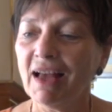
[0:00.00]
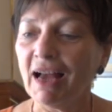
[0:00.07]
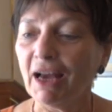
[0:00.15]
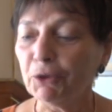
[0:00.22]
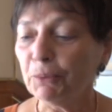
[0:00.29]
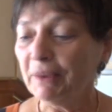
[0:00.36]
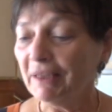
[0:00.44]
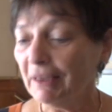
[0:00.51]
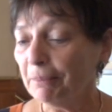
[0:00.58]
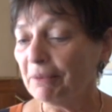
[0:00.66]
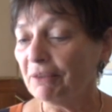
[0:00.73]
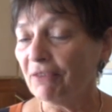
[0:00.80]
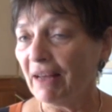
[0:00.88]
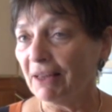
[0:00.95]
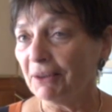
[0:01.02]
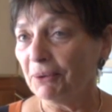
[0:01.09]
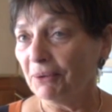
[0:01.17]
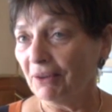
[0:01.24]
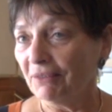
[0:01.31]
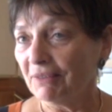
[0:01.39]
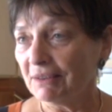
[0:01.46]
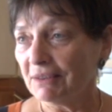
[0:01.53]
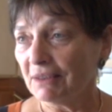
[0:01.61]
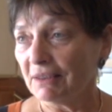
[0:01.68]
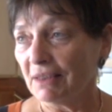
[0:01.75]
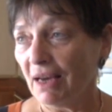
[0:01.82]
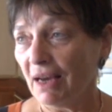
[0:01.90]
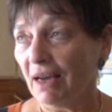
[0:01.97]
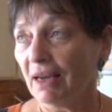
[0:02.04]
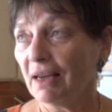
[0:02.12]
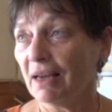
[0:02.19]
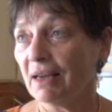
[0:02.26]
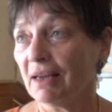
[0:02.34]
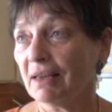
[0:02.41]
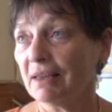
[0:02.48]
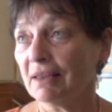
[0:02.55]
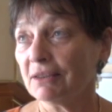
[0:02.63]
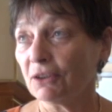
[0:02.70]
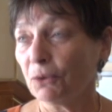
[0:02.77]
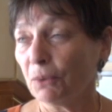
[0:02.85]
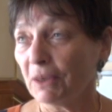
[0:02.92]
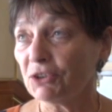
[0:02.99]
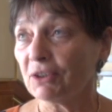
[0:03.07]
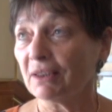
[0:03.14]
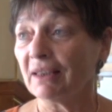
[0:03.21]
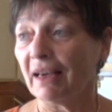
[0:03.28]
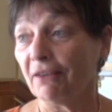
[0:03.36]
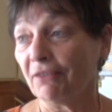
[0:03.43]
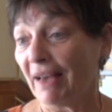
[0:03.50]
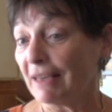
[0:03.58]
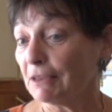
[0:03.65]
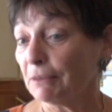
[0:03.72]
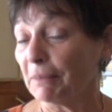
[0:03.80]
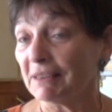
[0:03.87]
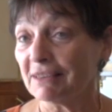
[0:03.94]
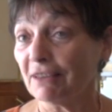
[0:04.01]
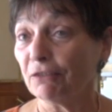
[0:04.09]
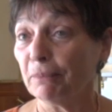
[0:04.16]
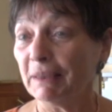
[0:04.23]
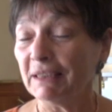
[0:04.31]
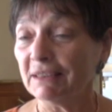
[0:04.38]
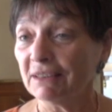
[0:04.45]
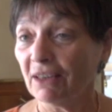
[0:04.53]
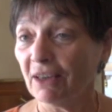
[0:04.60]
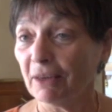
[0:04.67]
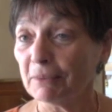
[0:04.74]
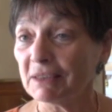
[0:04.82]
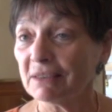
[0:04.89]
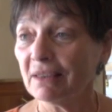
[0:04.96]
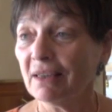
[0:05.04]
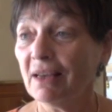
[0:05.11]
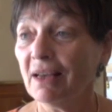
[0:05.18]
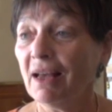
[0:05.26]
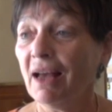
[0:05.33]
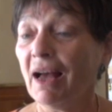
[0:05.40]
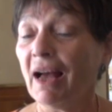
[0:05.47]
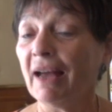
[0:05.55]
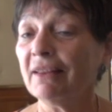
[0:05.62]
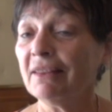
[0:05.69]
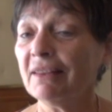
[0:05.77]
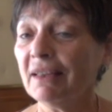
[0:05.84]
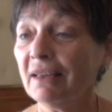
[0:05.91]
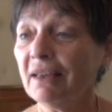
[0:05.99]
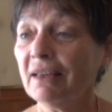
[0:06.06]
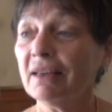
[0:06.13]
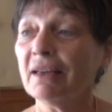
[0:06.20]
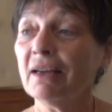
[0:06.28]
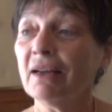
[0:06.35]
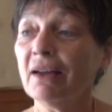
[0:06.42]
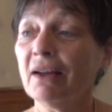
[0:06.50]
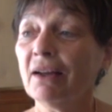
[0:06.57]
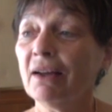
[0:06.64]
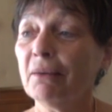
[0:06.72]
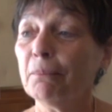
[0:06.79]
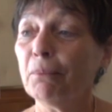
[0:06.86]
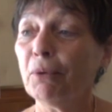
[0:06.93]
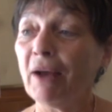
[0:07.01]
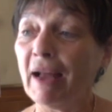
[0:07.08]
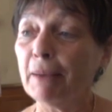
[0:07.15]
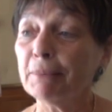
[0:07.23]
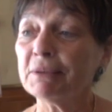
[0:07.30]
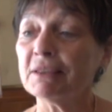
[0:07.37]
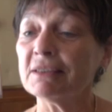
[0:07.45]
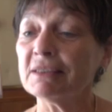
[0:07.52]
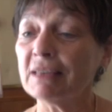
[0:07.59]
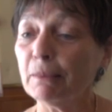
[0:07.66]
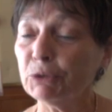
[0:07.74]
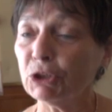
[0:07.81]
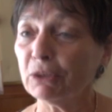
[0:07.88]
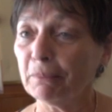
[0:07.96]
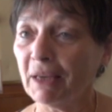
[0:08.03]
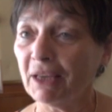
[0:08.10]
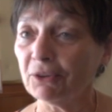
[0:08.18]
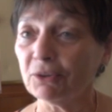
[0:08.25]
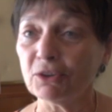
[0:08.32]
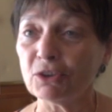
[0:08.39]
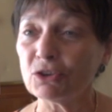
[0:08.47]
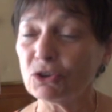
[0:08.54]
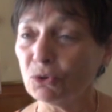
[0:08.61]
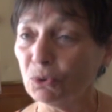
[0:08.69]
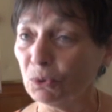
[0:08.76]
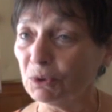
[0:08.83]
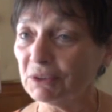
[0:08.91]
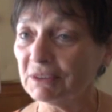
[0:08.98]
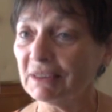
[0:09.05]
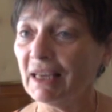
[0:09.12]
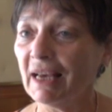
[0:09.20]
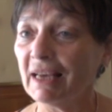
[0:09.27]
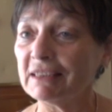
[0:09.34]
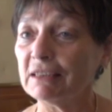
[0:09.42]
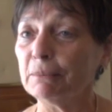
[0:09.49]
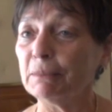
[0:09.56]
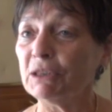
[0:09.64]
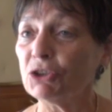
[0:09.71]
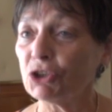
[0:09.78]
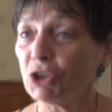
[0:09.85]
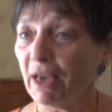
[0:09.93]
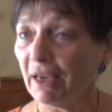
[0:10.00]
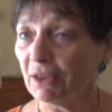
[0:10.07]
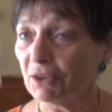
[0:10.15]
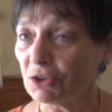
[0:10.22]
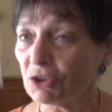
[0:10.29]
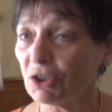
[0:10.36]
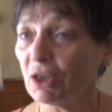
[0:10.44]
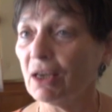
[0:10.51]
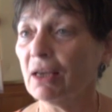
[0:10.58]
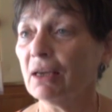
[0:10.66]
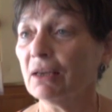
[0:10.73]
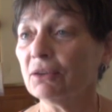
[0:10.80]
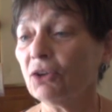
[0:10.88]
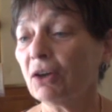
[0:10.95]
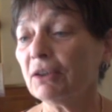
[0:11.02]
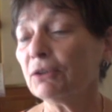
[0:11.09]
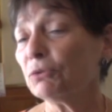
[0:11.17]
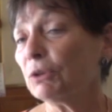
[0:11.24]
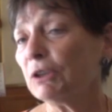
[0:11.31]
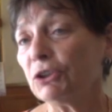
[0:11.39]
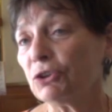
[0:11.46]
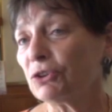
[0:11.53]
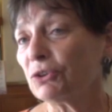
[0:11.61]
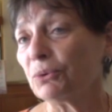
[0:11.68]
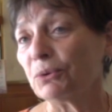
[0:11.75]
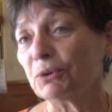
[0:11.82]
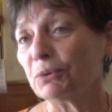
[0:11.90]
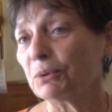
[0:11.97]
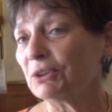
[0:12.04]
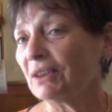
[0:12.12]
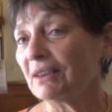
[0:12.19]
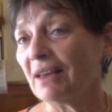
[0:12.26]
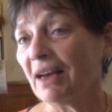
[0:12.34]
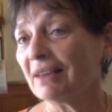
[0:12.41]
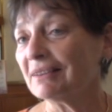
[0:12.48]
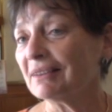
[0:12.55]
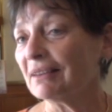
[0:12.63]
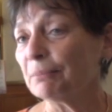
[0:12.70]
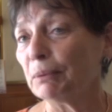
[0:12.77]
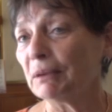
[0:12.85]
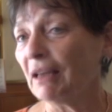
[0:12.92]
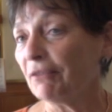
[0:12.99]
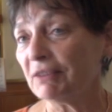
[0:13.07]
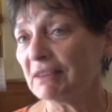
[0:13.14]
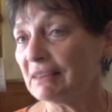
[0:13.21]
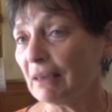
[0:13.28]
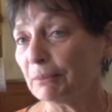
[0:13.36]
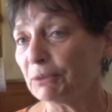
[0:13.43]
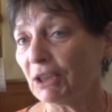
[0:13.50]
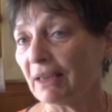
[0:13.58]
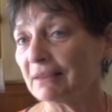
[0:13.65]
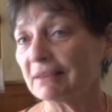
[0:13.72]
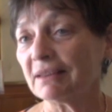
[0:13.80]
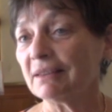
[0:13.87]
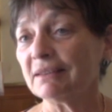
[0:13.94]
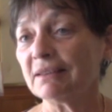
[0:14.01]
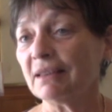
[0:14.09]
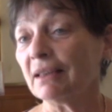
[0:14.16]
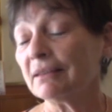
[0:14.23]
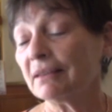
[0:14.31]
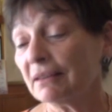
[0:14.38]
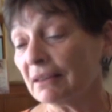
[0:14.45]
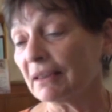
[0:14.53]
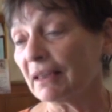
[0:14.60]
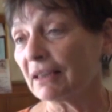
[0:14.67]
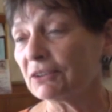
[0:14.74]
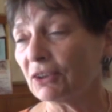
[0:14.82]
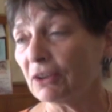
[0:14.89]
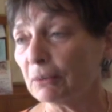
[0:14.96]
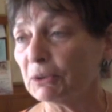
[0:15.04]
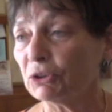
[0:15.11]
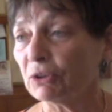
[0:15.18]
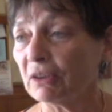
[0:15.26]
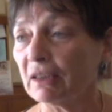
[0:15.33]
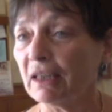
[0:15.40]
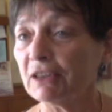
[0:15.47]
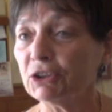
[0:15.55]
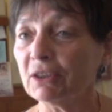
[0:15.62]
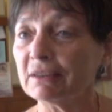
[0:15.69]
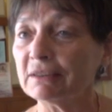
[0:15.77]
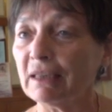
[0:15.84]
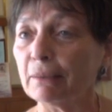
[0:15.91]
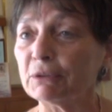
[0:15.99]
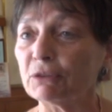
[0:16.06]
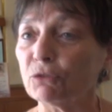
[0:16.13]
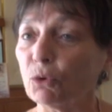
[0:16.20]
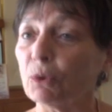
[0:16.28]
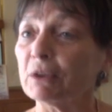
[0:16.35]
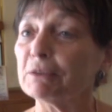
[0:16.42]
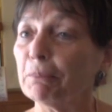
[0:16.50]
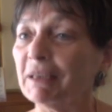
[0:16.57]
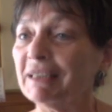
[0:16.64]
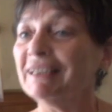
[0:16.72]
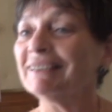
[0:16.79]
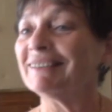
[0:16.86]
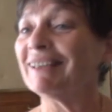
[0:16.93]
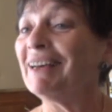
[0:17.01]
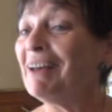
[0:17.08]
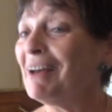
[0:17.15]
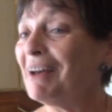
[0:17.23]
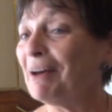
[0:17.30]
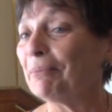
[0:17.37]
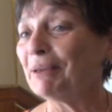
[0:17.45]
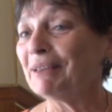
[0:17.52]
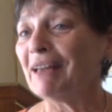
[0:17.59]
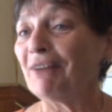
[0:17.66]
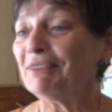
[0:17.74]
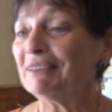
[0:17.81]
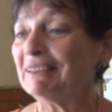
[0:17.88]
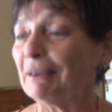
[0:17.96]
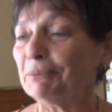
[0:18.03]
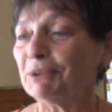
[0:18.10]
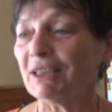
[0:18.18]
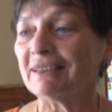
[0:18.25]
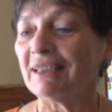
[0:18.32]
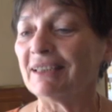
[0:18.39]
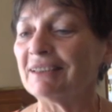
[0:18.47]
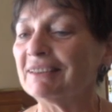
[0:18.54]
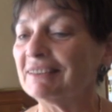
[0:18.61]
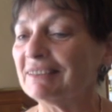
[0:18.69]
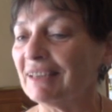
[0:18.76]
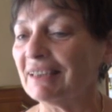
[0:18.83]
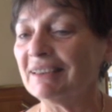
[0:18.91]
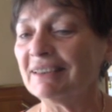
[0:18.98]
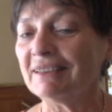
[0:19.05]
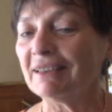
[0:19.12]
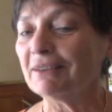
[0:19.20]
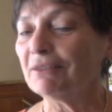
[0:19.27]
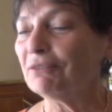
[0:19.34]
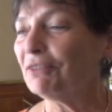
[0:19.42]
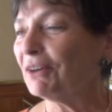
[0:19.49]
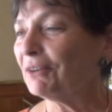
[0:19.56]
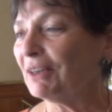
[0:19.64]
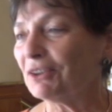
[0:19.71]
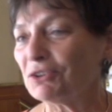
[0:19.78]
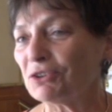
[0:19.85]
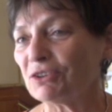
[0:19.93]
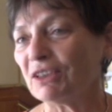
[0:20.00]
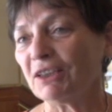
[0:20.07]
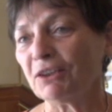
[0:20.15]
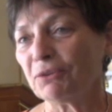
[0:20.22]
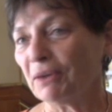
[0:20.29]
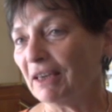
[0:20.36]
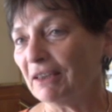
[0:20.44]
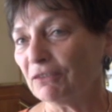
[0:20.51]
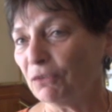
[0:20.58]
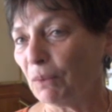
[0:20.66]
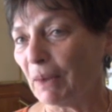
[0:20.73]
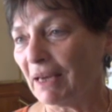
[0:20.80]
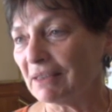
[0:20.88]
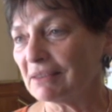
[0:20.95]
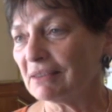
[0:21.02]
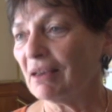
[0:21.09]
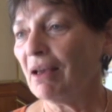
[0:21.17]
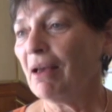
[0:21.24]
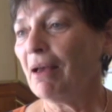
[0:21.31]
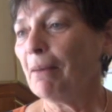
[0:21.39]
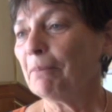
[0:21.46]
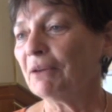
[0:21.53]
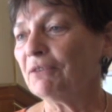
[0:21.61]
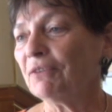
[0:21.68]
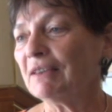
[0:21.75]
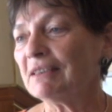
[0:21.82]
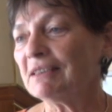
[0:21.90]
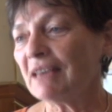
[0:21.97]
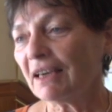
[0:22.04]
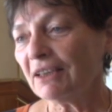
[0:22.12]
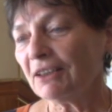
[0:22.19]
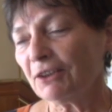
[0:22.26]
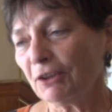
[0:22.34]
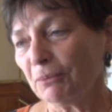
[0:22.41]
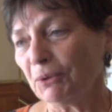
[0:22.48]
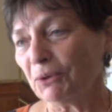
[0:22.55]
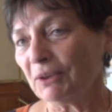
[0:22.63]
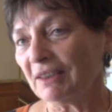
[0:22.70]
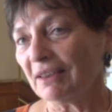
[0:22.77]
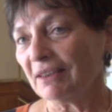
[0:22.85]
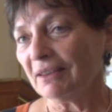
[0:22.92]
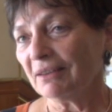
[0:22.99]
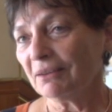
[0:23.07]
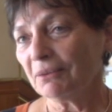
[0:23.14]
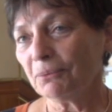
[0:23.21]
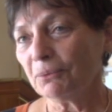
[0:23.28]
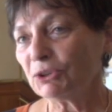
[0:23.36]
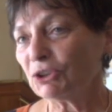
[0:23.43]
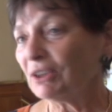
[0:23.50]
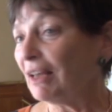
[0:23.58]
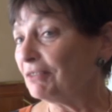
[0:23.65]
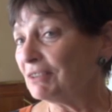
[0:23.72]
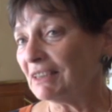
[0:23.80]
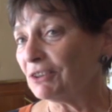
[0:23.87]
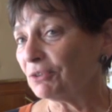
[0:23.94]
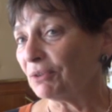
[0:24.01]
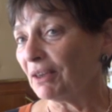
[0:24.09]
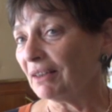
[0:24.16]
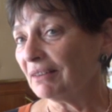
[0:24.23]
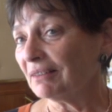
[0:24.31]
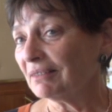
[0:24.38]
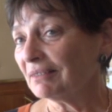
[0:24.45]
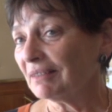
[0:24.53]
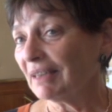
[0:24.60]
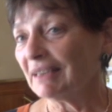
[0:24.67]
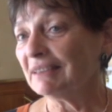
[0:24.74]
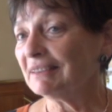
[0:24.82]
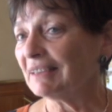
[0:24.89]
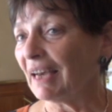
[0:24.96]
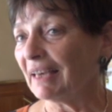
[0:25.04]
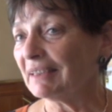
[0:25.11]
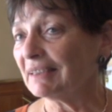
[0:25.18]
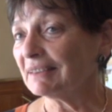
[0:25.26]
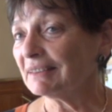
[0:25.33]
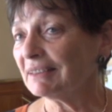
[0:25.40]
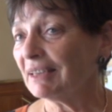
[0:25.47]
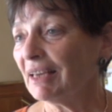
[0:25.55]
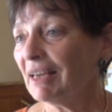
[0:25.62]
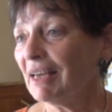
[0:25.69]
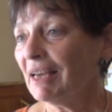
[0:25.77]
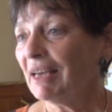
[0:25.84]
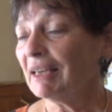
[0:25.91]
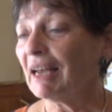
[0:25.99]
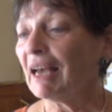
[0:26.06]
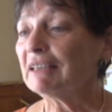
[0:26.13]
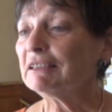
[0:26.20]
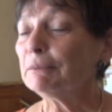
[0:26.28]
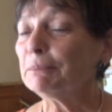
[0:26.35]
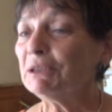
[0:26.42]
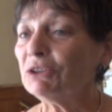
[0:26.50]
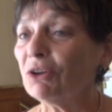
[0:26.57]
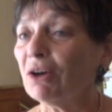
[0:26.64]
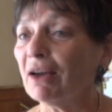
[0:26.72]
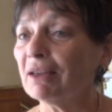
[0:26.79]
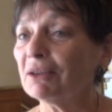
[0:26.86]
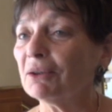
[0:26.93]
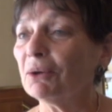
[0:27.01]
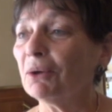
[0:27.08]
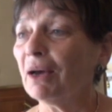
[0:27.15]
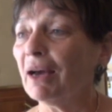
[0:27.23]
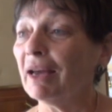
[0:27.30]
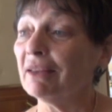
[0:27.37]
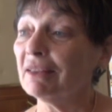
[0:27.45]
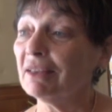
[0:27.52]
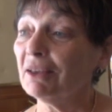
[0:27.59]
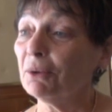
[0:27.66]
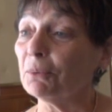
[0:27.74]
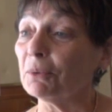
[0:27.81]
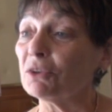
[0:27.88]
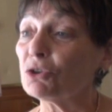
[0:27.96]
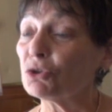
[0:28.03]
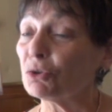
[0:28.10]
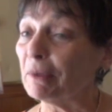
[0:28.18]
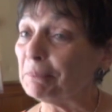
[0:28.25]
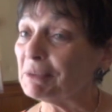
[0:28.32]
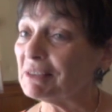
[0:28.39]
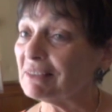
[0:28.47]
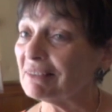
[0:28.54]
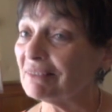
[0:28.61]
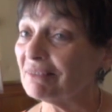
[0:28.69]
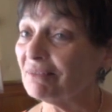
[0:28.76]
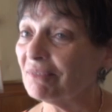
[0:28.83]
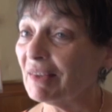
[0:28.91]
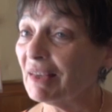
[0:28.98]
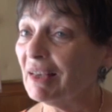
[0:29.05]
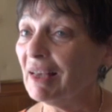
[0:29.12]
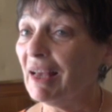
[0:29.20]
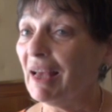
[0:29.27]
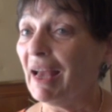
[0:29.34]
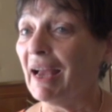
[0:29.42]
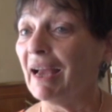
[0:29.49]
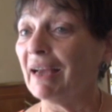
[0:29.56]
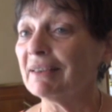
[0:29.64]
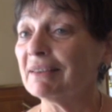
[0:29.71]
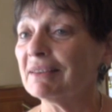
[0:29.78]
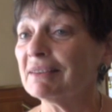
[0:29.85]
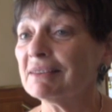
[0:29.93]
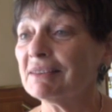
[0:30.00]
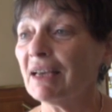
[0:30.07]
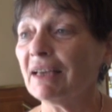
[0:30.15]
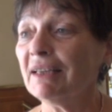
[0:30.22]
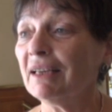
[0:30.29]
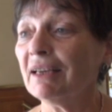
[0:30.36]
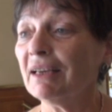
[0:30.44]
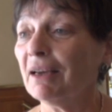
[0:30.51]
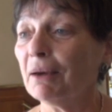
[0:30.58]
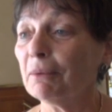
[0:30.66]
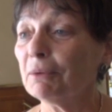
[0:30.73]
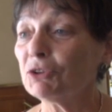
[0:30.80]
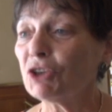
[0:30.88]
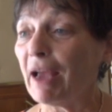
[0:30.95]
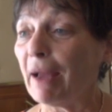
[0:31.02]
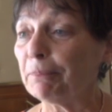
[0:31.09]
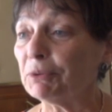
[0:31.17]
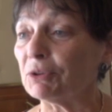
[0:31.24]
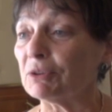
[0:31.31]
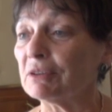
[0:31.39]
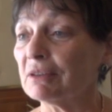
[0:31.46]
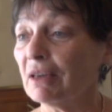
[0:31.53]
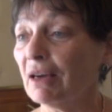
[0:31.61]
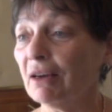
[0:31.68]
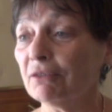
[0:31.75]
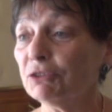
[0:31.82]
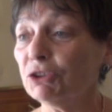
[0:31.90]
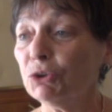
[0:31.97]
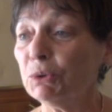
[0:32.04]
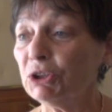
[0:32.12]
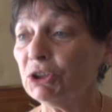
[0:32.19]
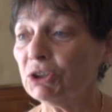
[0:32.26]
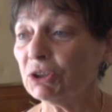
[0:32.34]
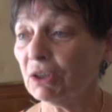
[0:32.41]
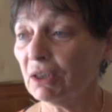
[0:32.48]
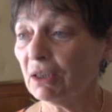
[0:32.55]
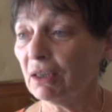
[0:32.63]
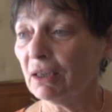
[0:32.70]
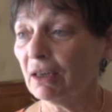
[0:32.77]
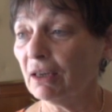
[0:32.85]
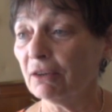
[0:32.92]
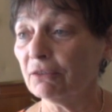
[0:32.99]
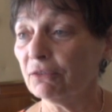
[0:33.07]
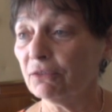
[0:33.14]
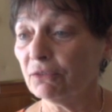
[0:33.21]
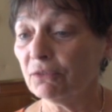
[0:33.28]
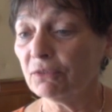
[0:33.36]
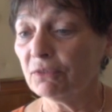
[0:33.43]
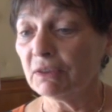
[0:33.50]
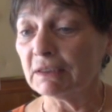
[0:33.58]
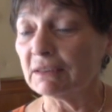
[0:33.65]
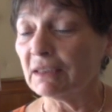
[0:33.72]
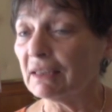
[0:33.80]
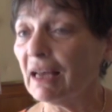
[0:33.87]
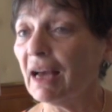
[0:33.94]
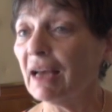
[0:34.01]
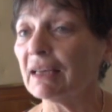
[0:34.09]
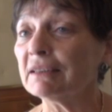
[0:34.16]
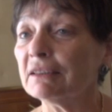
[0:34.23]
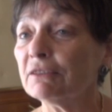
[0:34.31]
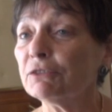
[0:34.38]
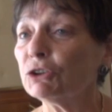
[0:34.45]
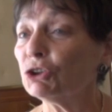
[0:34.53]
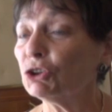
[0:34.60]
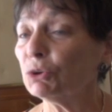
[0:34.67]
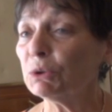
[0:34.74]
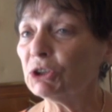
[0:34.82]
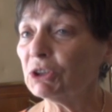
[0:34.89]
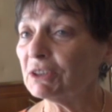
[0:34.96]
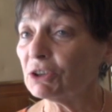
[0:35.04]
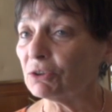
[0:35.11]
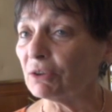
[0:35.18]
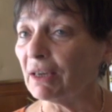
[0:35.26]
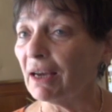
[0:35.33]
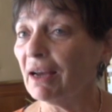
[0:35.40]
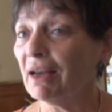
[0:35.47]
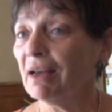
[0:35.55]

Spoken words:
How do we keep the value of the Tanakh is a question that I have asked myself many times. I think perhaps the subject matter in the schools has to be changed. Not in religious schools, where Tanakh is a beloved subject, and until it gets to the matriculation exams, of course, but it's a beloved subject, and it's studied in very interesting and creative ways. But for the secular community, which loves Israel and is Zionist, it has to be taught, I think, with trips and studying chapters of the Tanakh as if it's Jewish history.